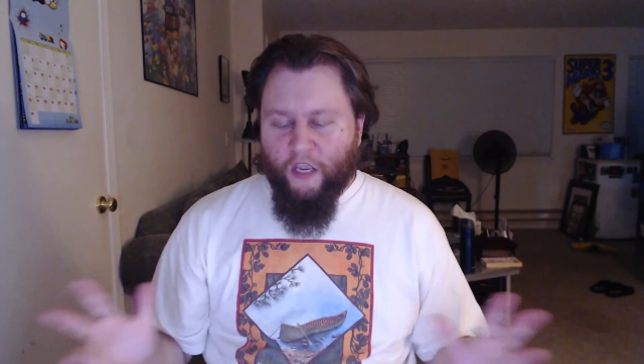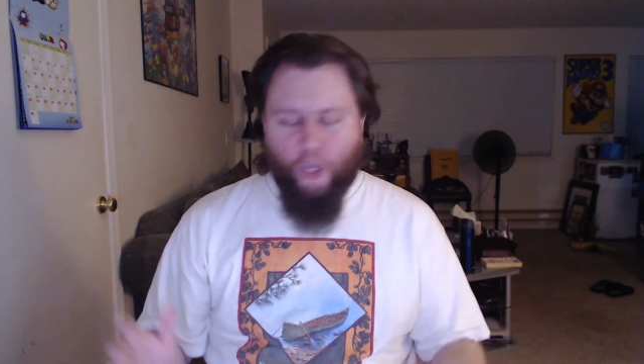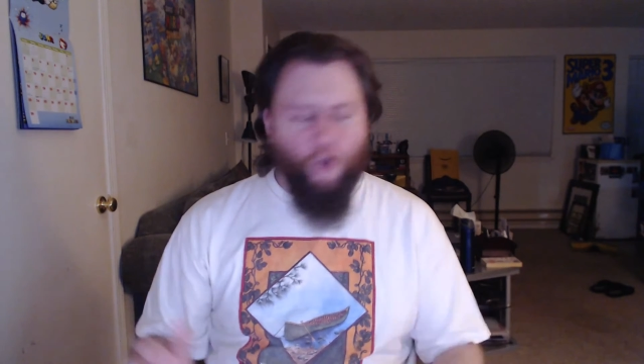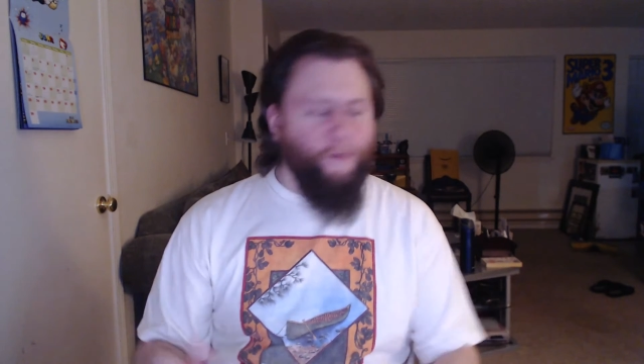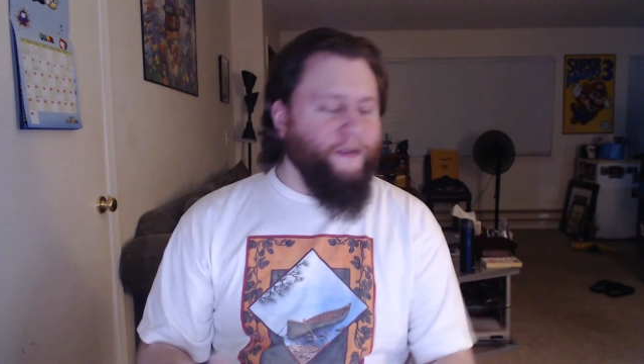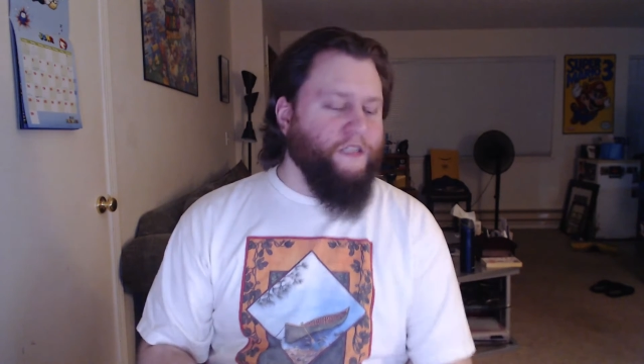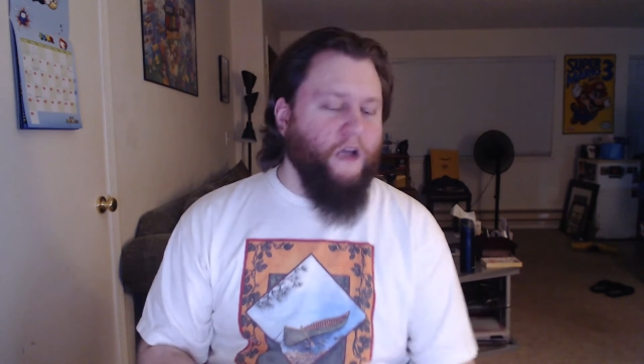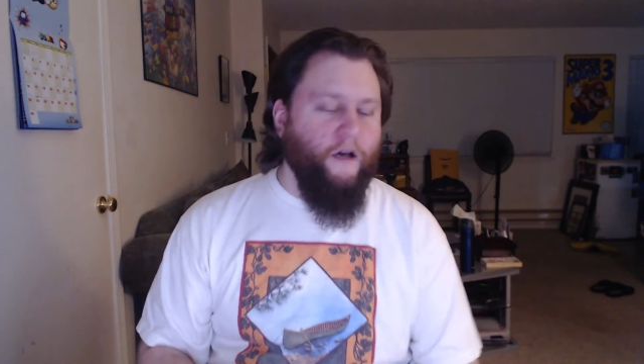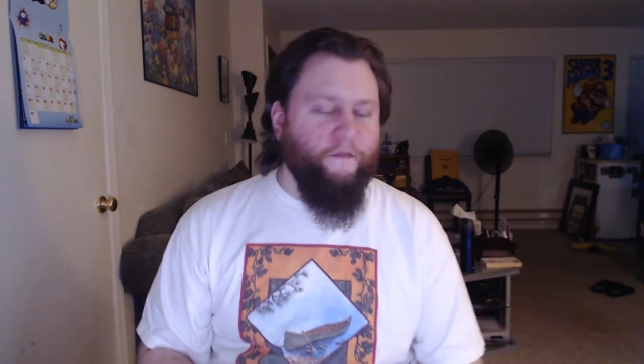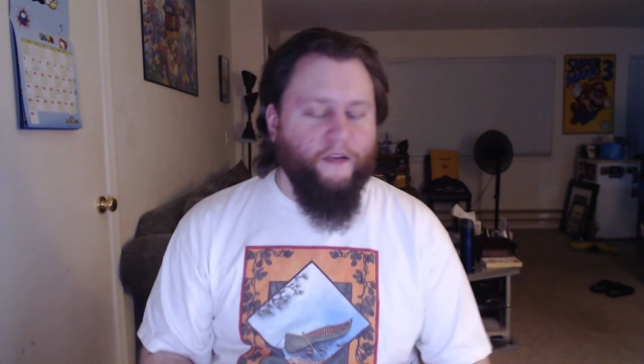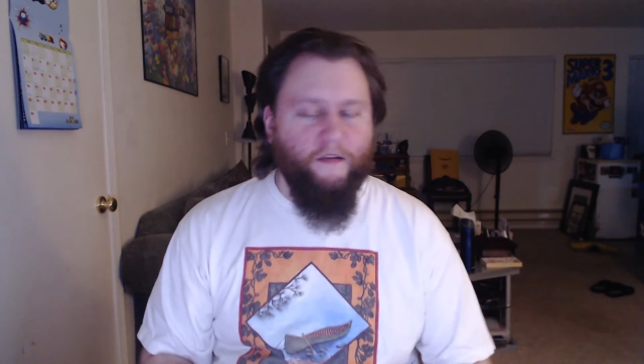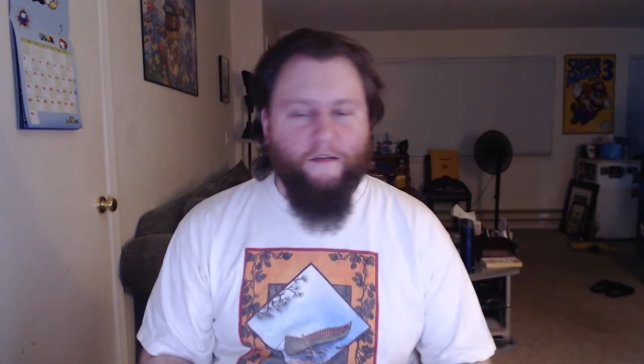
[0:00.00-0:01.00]

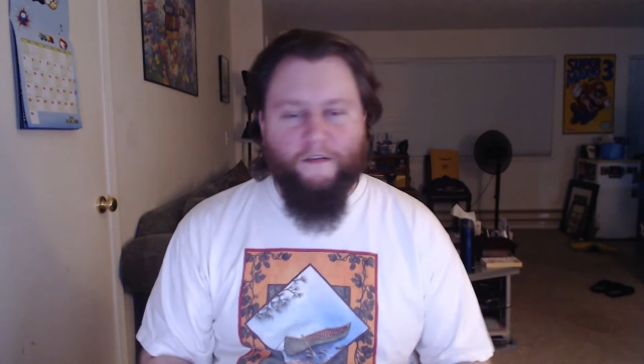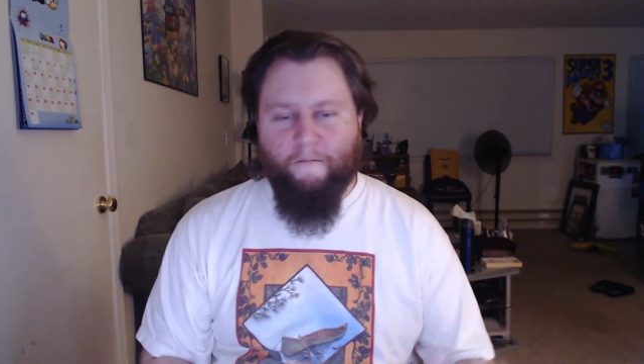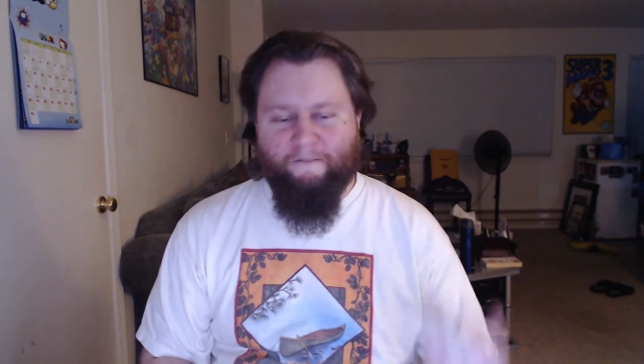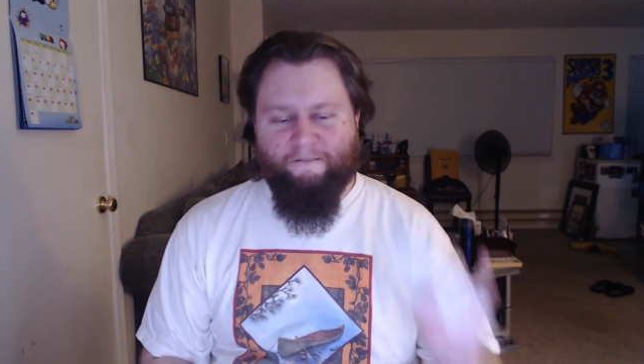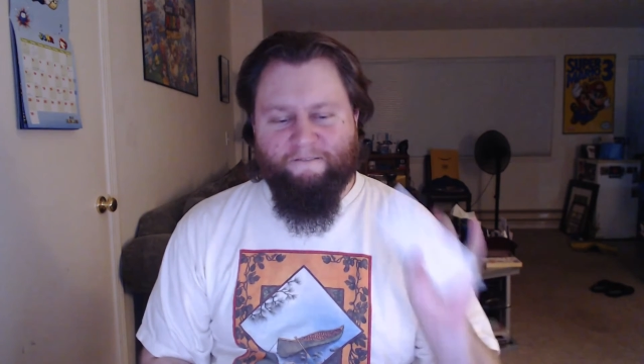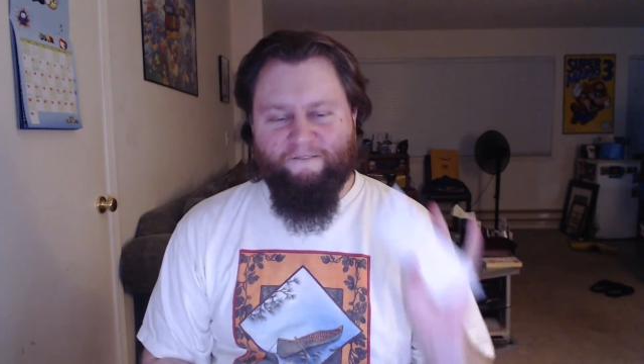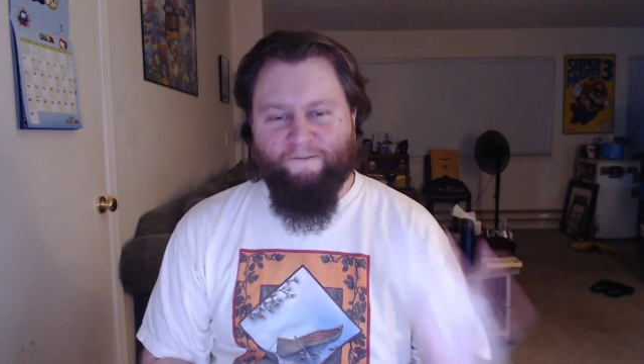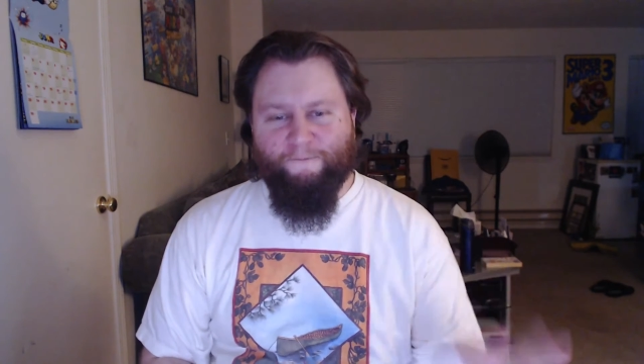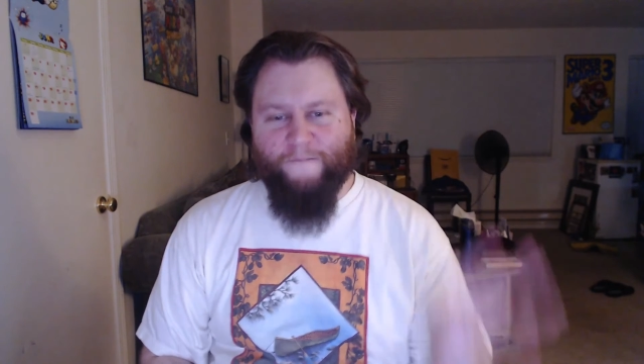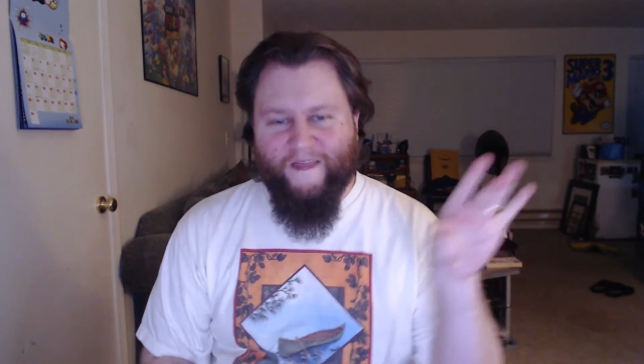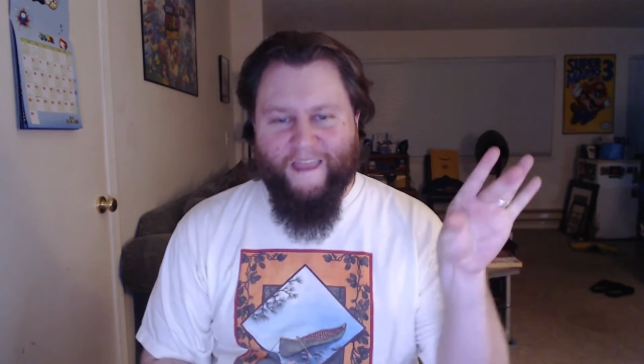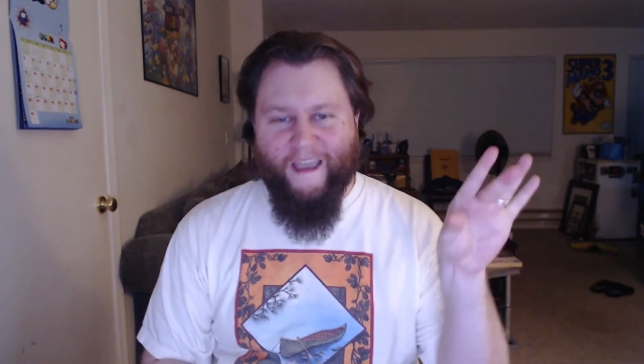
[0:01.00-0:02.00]
Ubisoft.
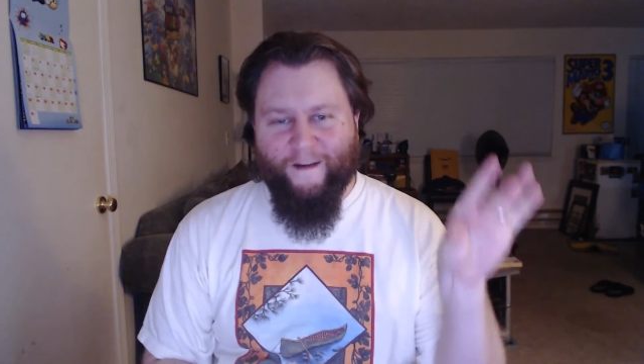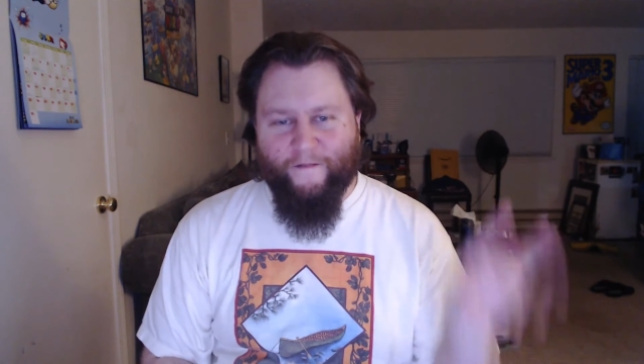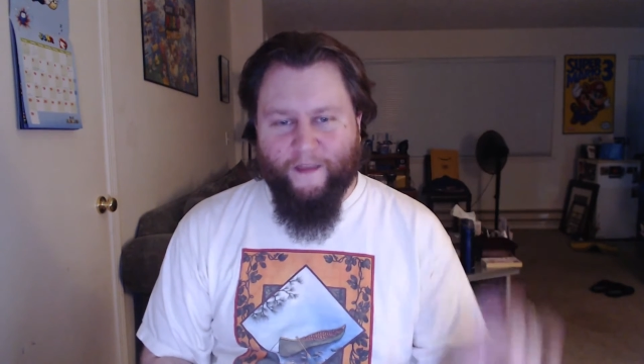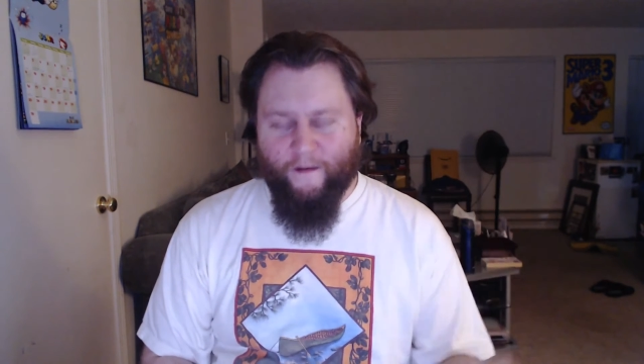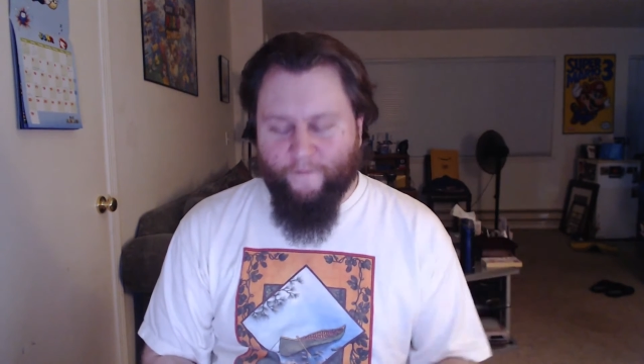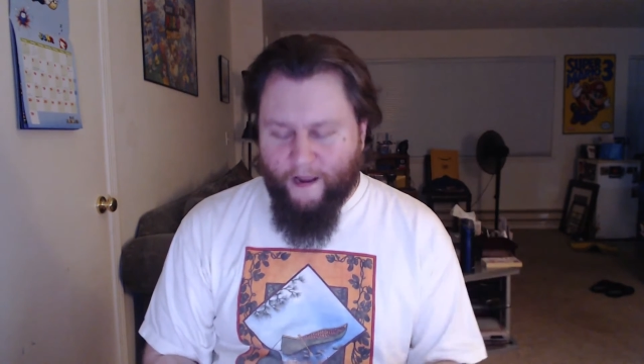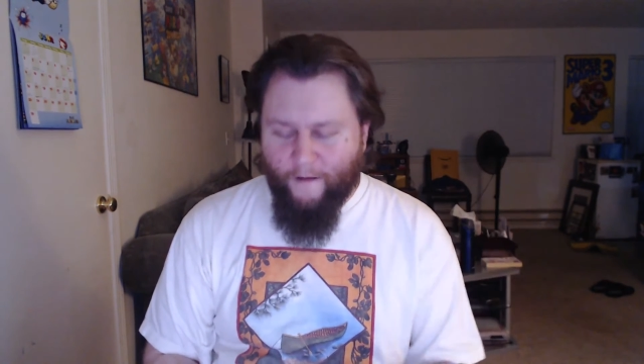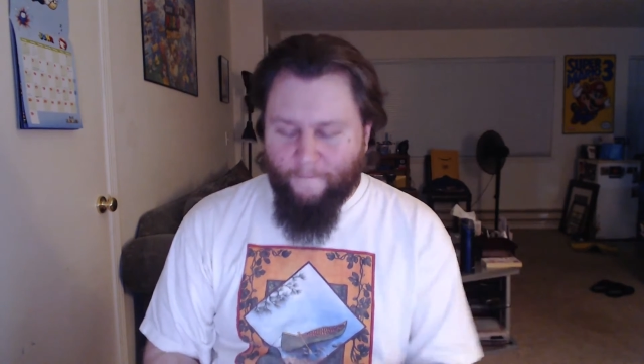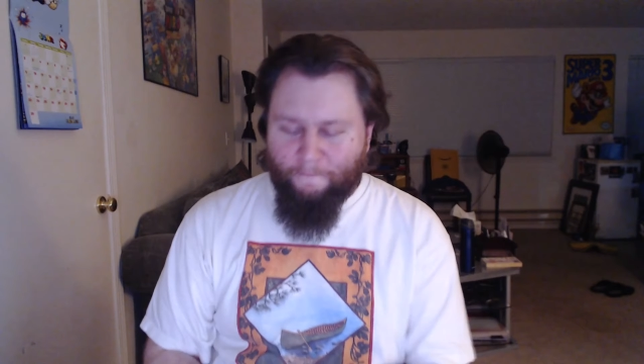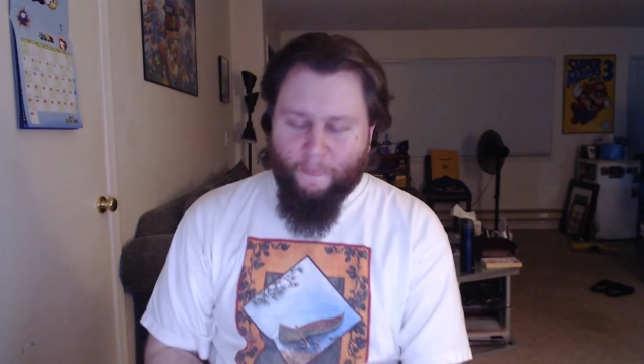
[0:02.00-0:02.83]
Put that over there for now.